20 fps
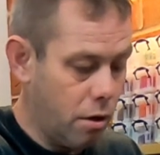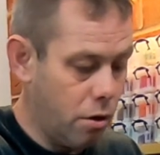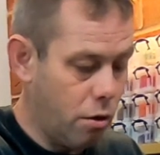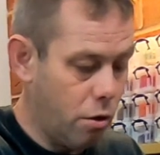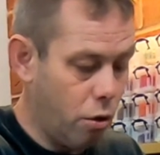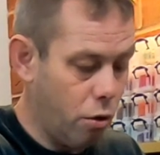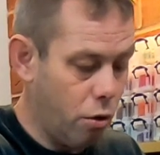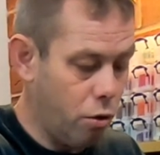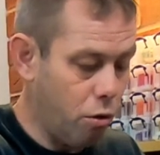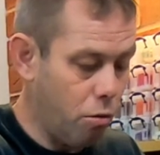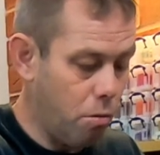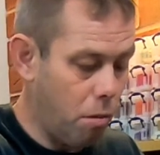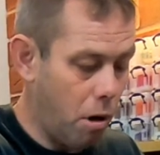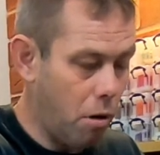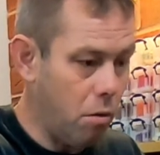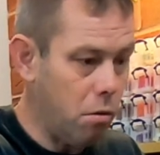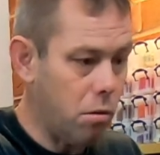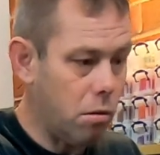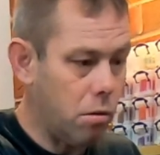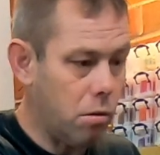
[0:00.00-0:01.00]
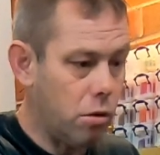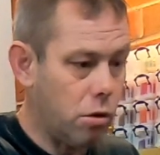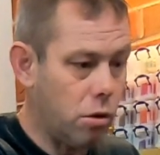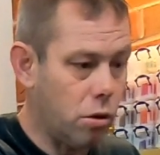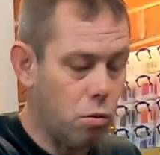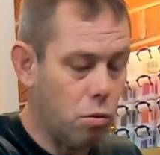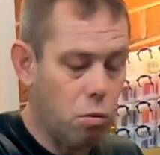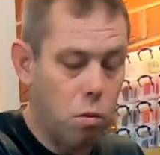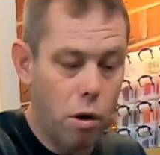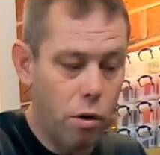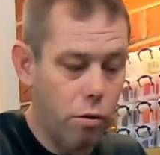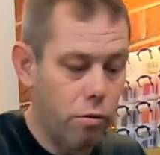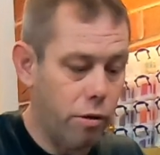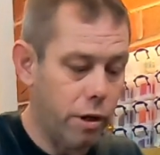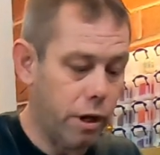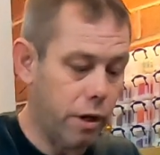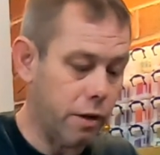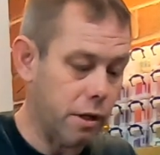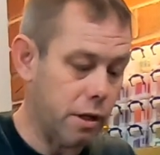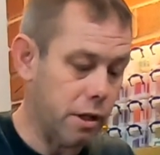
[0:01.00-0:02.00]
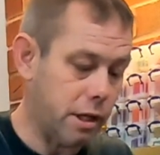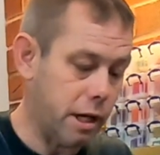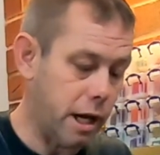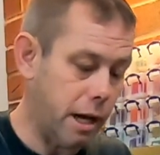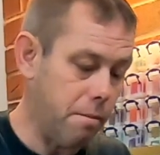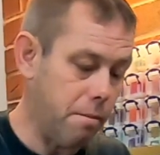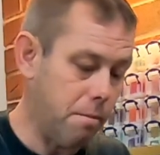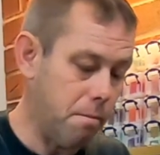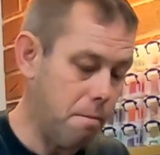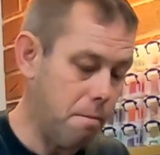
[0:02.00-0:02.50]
coil bolt because there's one already on the stem.